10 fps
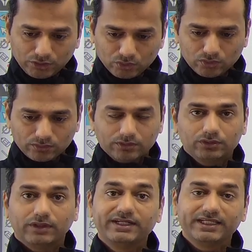to
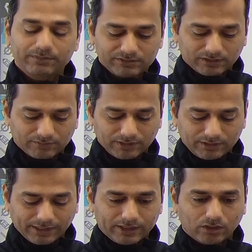your DMZ server
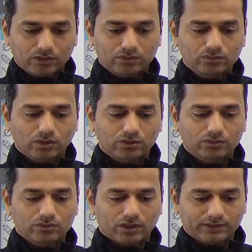
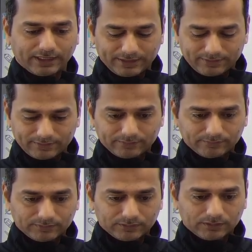10.2.2.10.
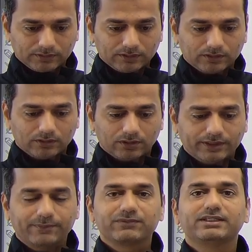
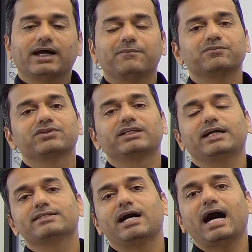Okay? Yeah. See, guys,